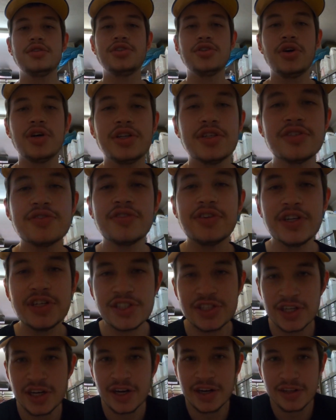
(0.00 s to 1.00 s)
So I just
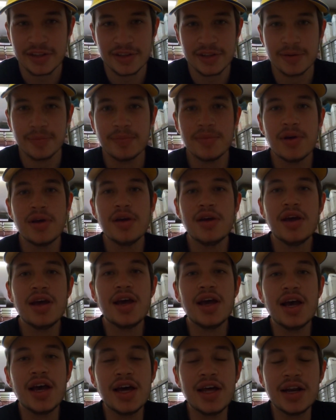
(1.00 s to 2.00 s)
finished cutting them,
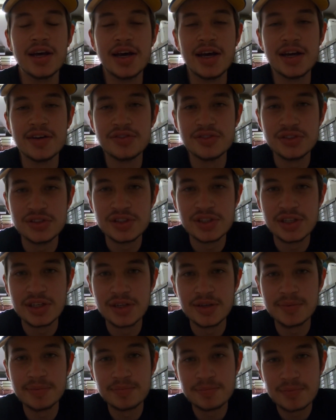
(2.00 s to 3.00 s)
and I have to
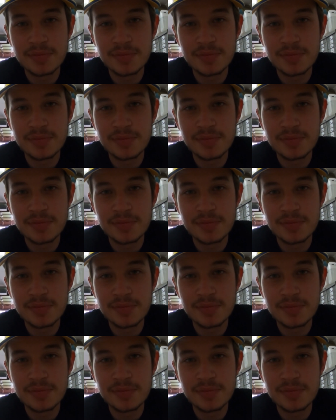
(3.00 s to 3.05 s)
say,